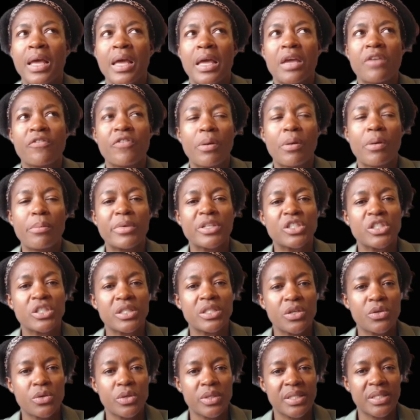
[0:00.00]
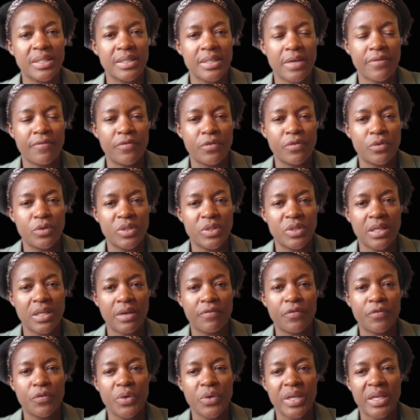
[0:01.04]
If I may just take a
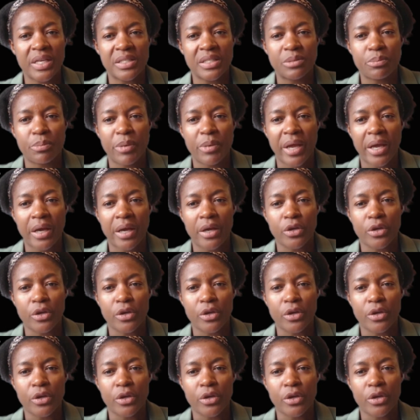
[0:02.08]
few years back,